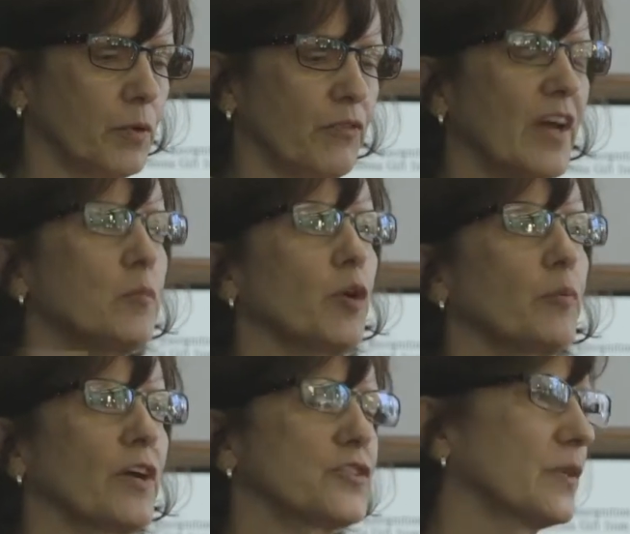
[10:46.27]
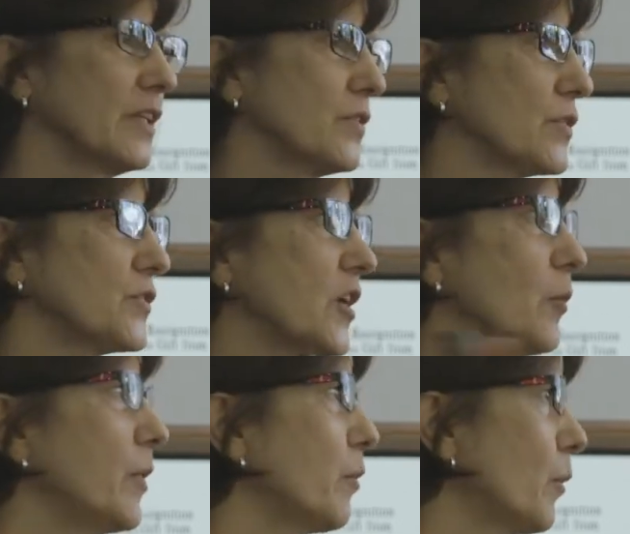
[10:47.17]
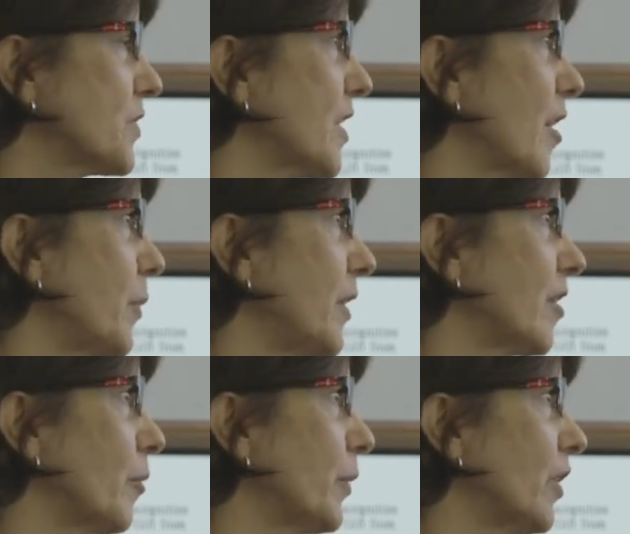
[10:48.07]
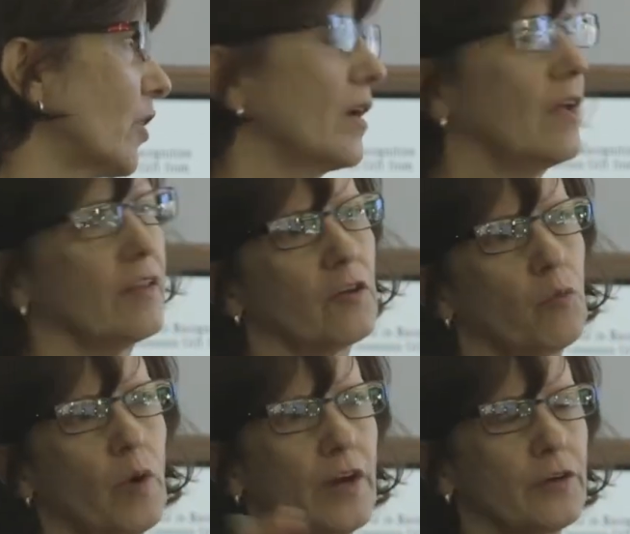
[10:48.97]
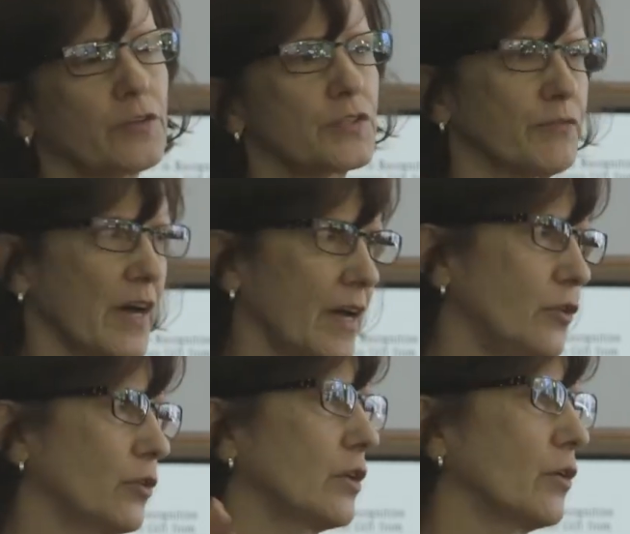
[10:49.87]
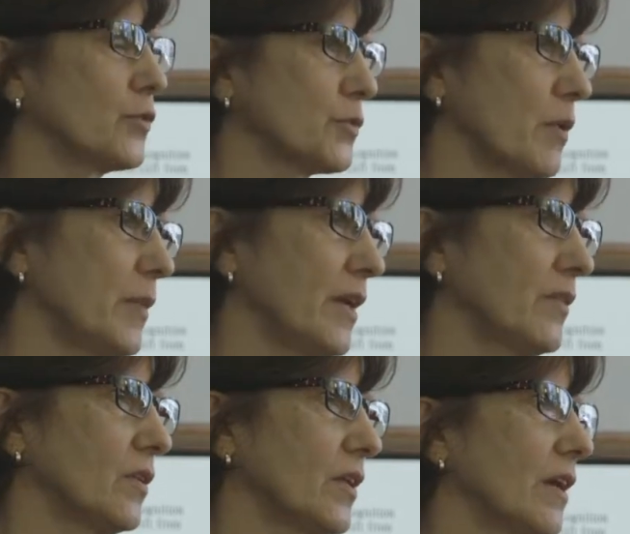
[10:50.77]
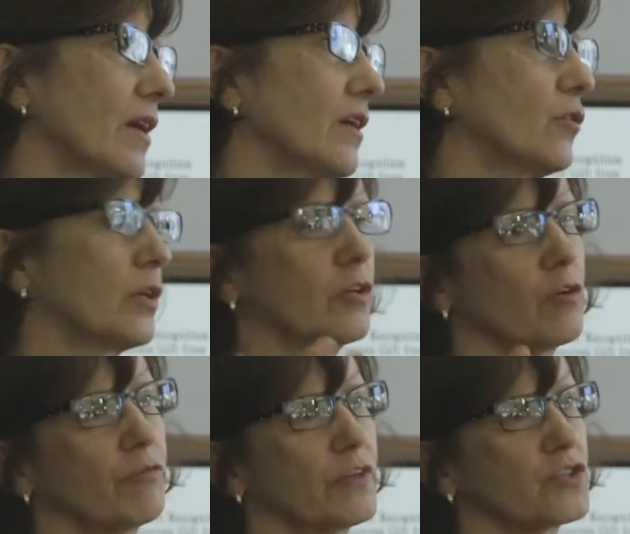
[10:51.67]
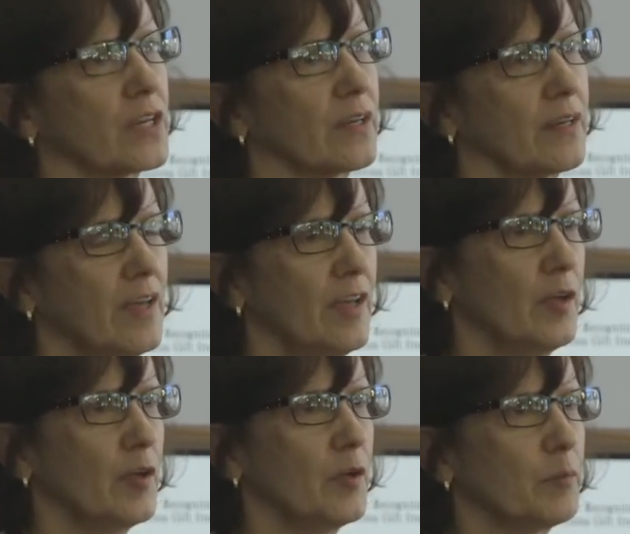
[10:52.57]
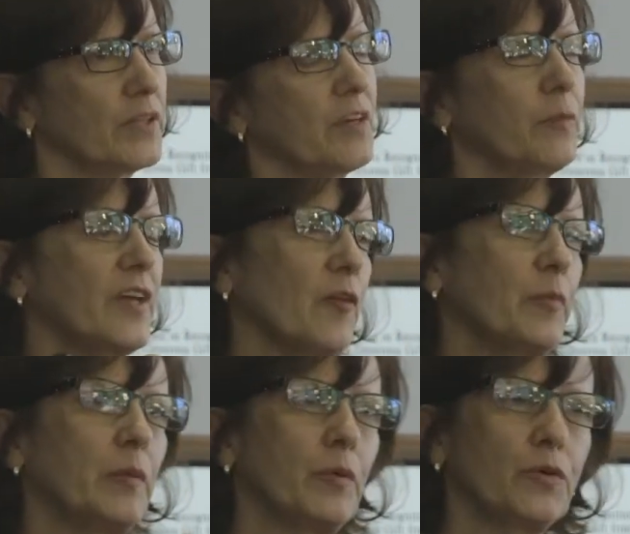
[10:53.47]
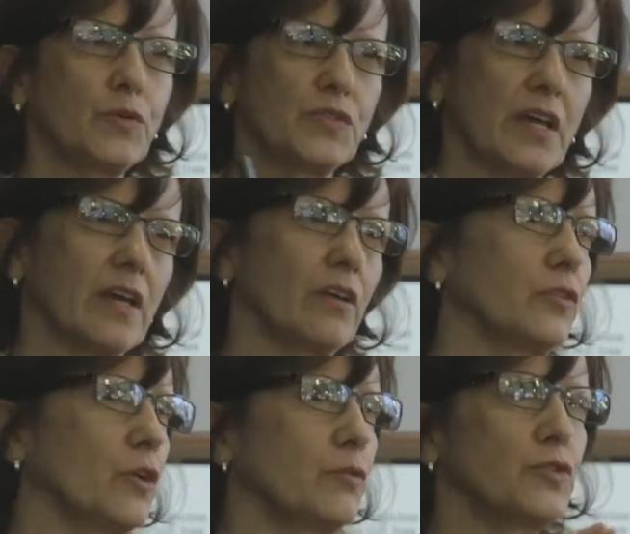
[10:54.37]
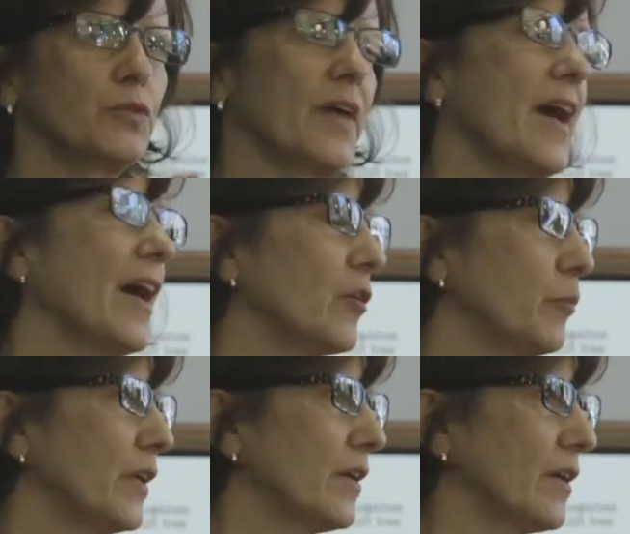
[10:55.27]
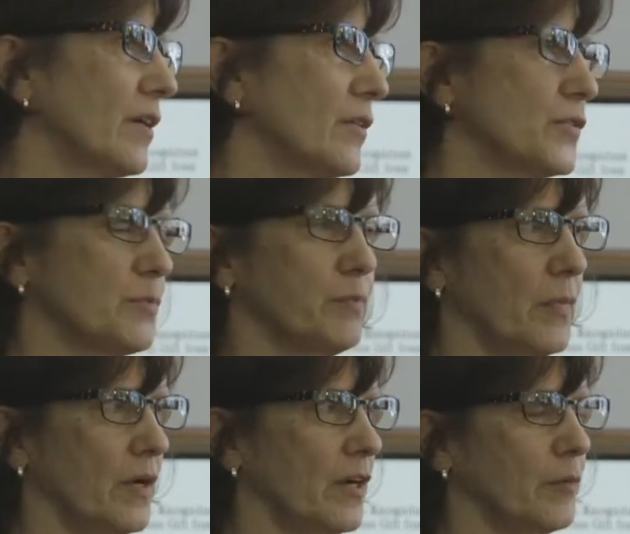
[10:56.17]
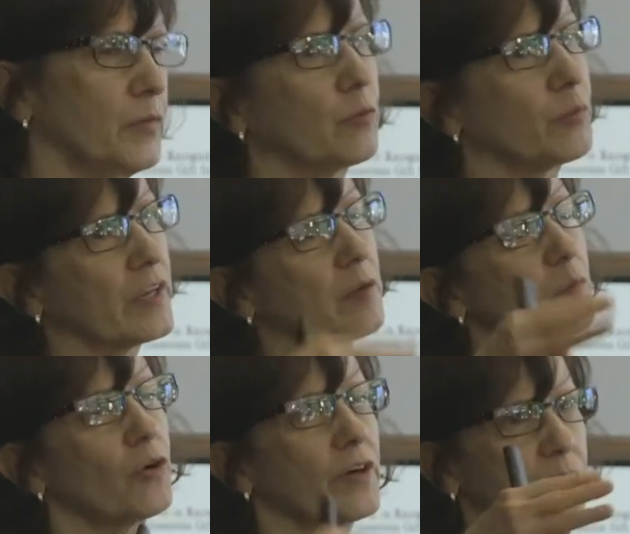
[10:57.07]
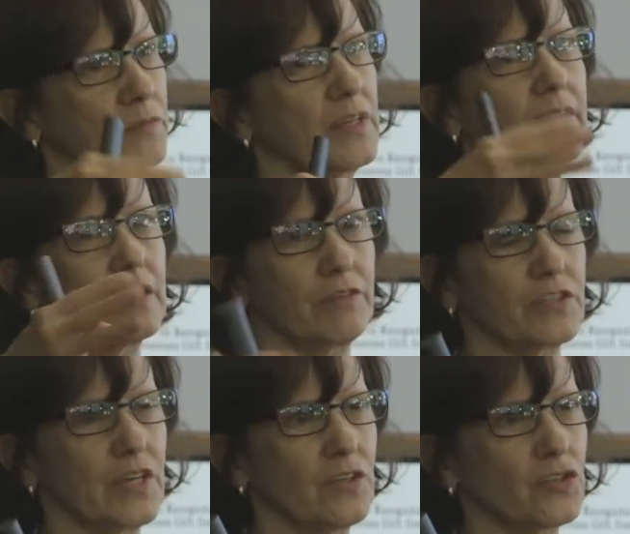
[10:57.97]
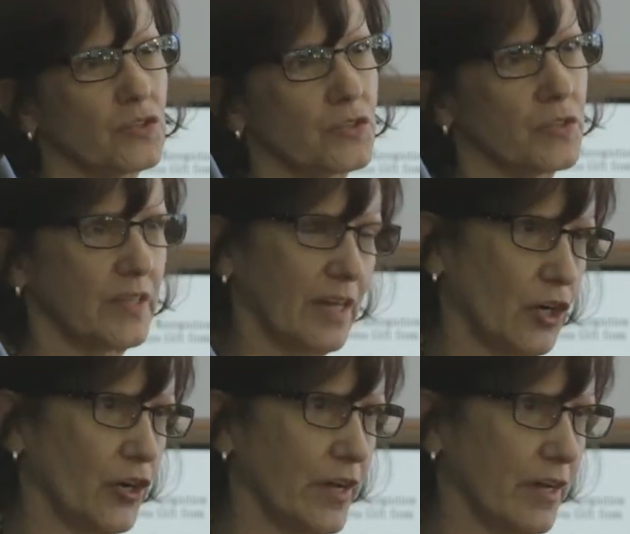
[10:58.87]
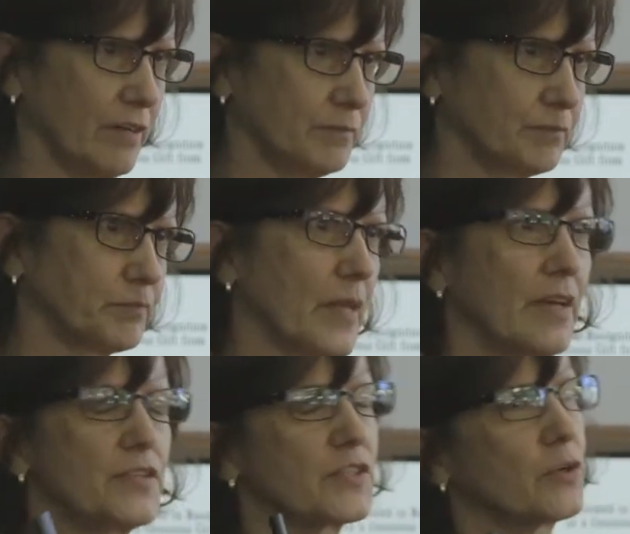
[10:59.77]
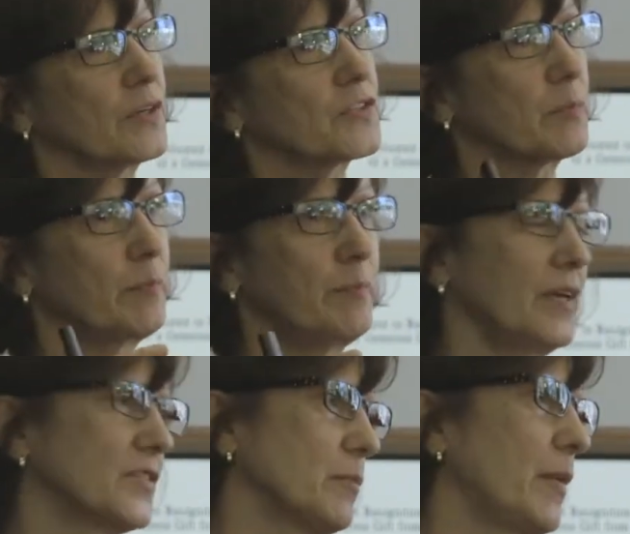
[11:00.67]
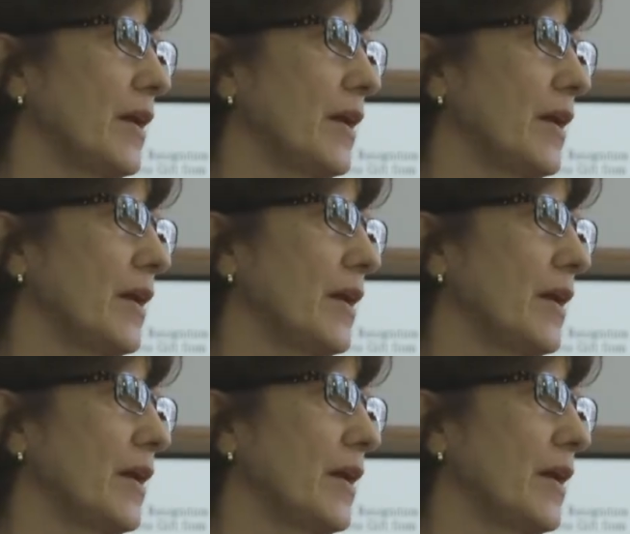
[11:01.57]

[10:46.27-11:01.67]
provide more press releases, tell people what's happening up here. The water's fine, you can go swimming in the lake, you can go fishing. But then we have people who say, don't do that because you're bringing more negative attention to the area. So it's a